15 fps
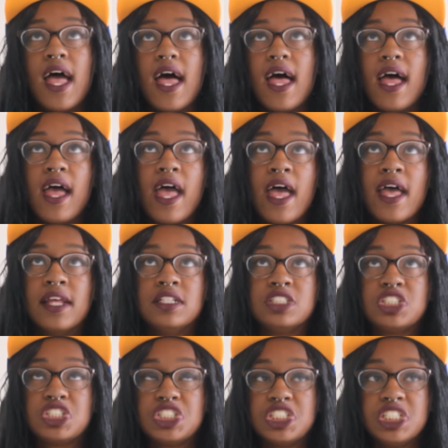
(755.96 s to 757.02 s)
And
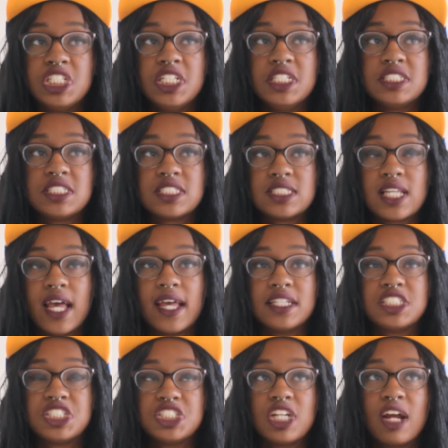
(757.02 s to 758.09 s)
she said,
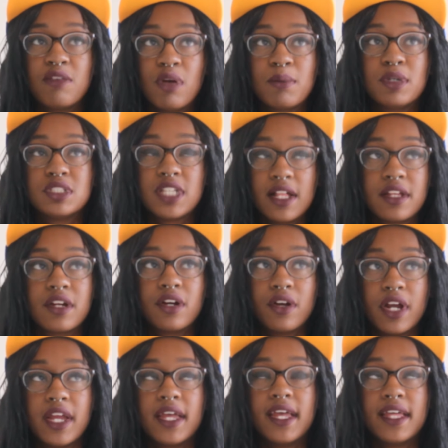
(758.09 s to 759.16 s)
I remember telling
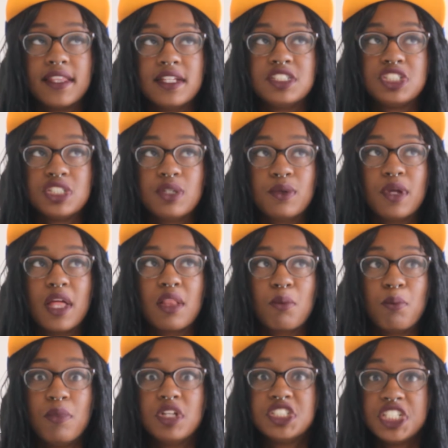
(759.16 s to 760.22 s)
her it, and then she
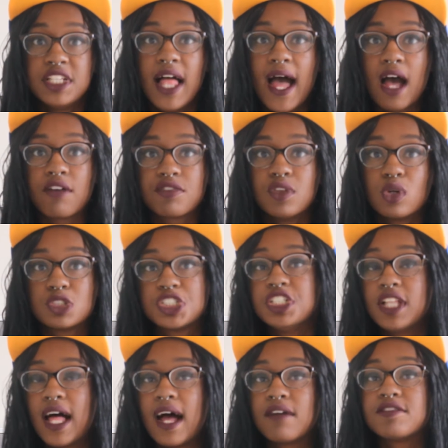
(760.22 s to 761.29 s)
laughed. No,
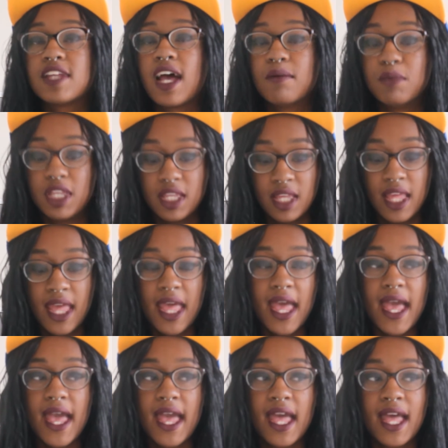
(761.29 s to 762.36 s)
she laughed at me,
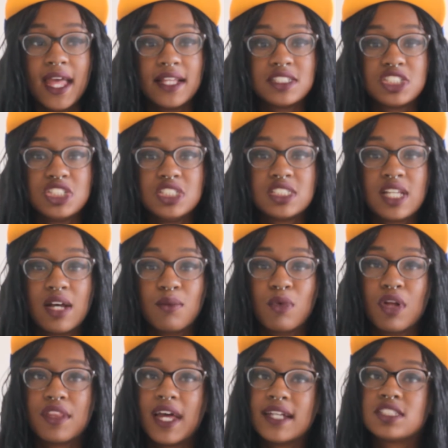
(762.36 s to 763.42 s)
and she said,
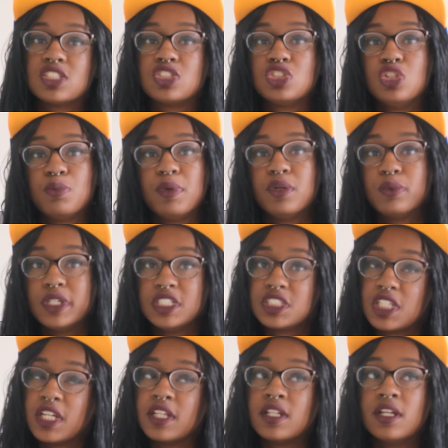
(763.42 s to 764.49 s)
well, that's a stupid
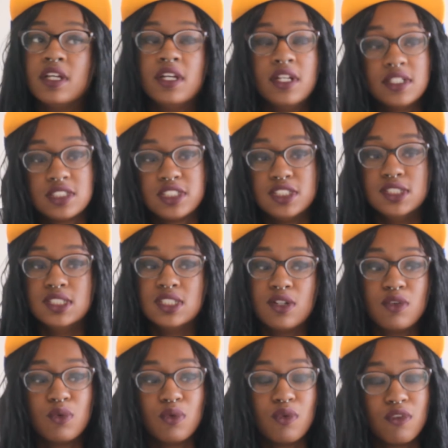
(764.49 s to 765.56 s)
reason
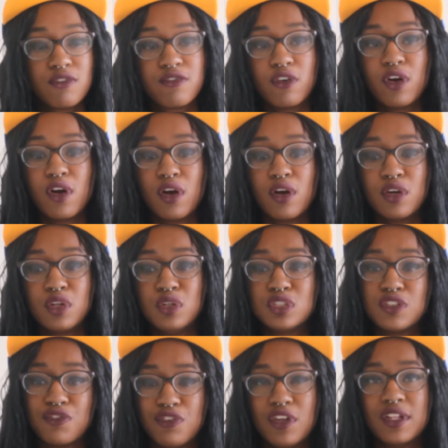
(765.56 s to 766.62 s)
for you
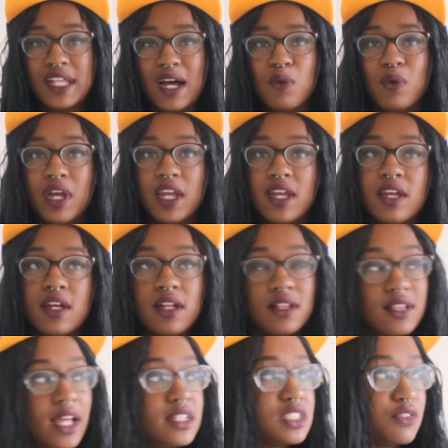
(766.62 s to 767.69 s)
to feel that way,
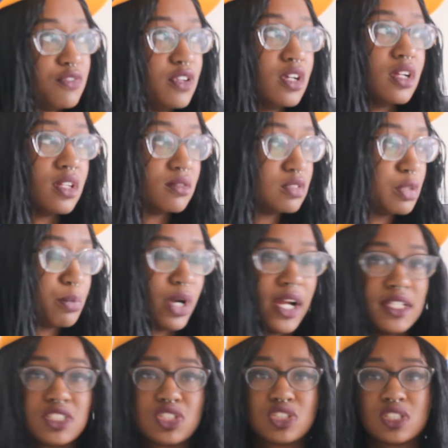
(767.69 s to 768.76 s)
like to feel
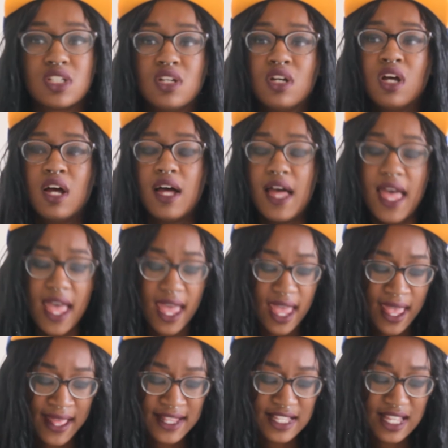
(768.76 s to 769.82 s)
depressed.
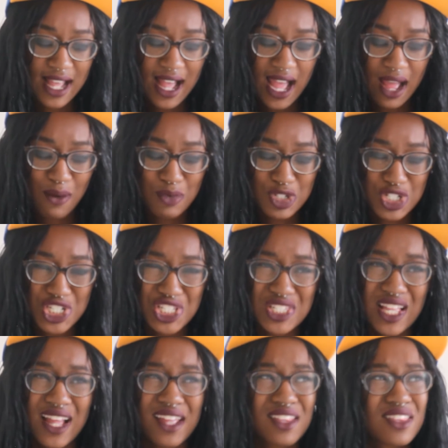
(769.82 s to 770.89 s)
And I was
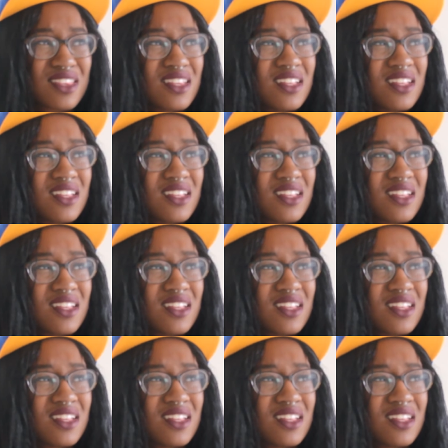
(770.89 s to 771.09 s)
just like,